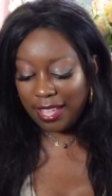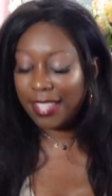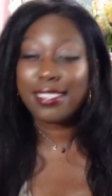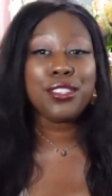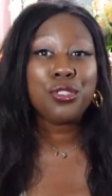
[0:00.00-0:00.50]

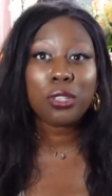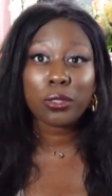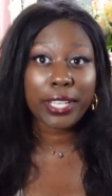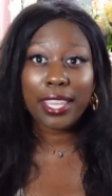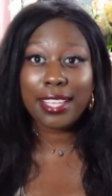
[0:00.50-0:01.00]
it's
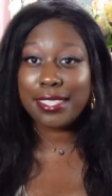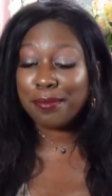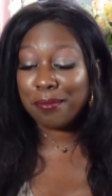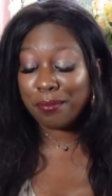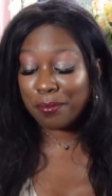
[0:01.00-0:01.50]
jewelry. It's
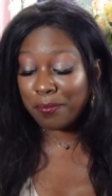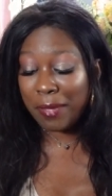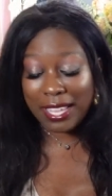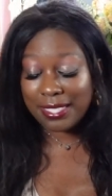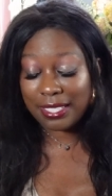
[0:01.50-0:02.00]

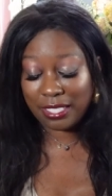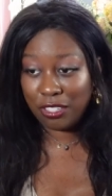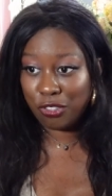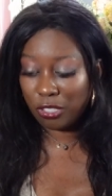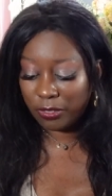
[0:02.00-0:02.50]

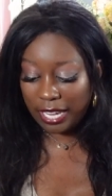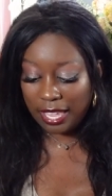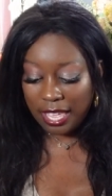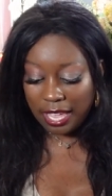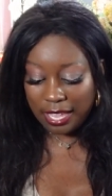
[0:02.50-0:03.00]
basically
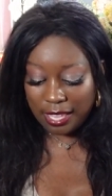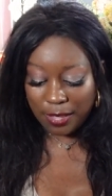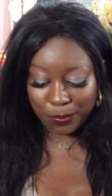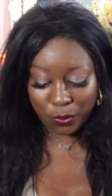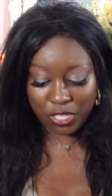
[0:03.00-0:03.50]
jewelry,
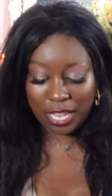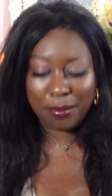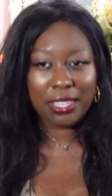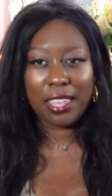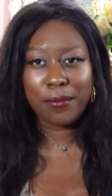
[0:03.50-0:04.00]
which I
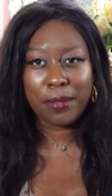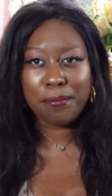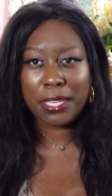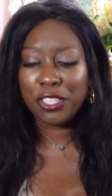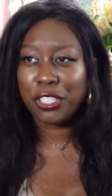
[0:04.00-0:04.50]
believe
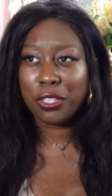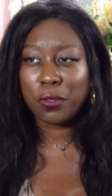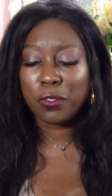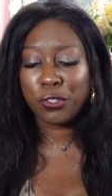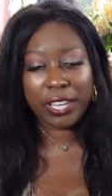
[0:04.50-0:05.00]
what
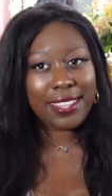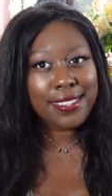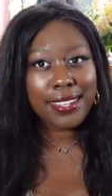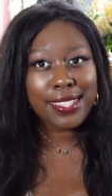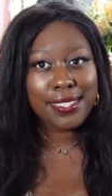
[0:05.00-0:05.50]
bijou
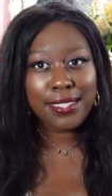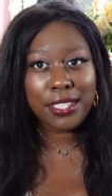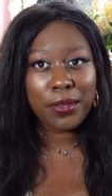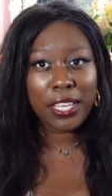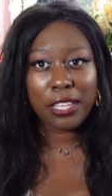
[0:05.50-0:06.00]
translates
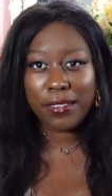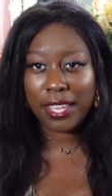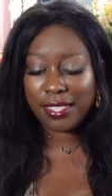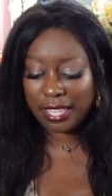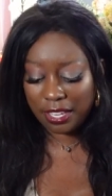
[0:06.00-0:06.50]
into
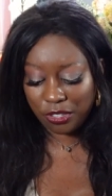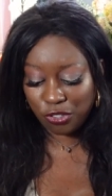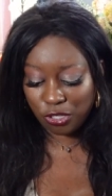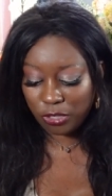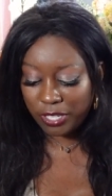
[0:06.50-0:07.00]
anyway, is like
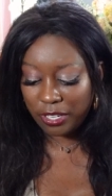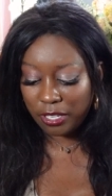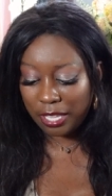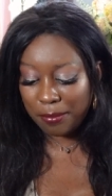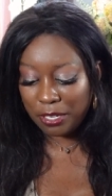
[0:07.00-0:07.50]
jewelry
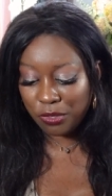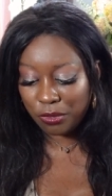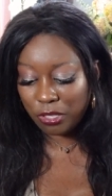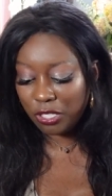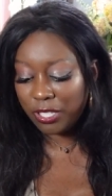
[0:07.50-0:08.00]
or like
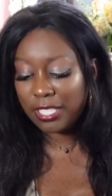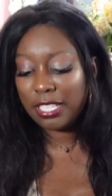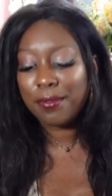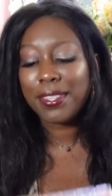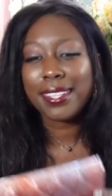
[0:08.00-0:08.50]
bejeweled or
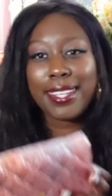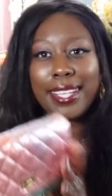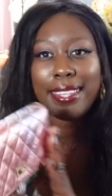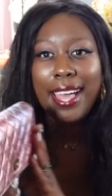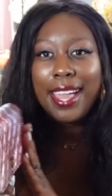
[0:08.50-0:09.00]
something
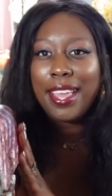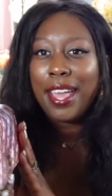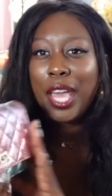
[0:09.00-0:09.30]
like that.